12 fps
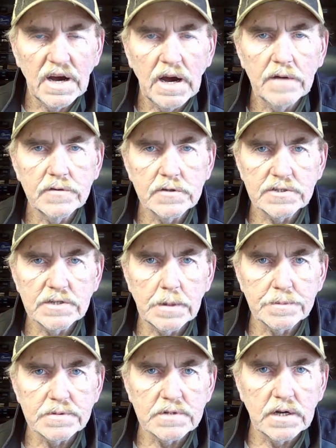have your
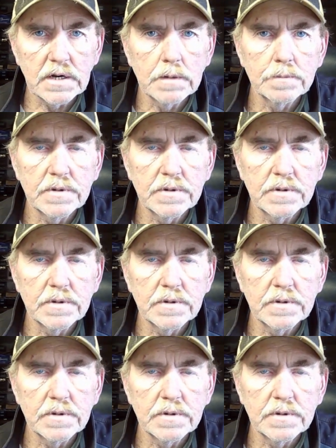steps set up